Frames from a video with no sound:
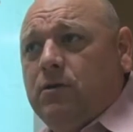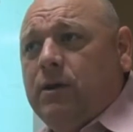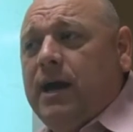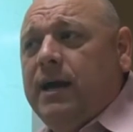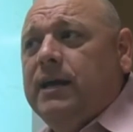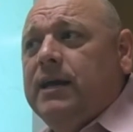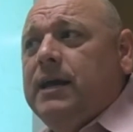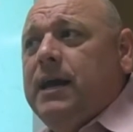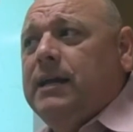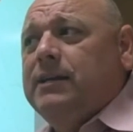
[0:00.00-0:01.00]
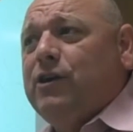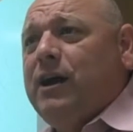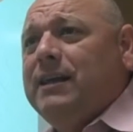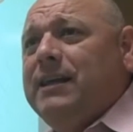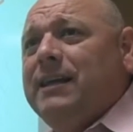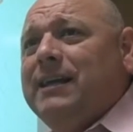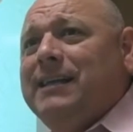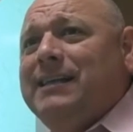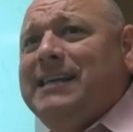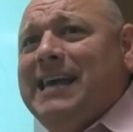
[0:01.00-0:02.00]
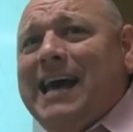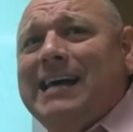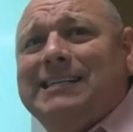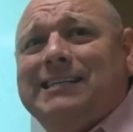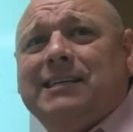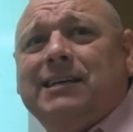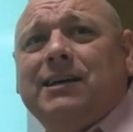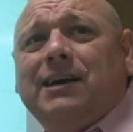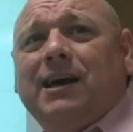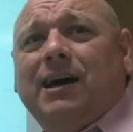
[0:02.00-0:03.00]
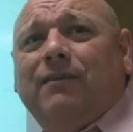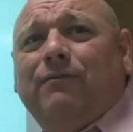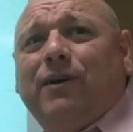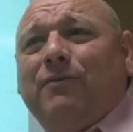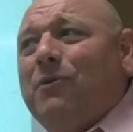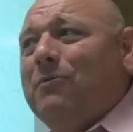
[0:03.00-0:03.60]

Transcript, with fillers: okay, and try to get a guess of uh,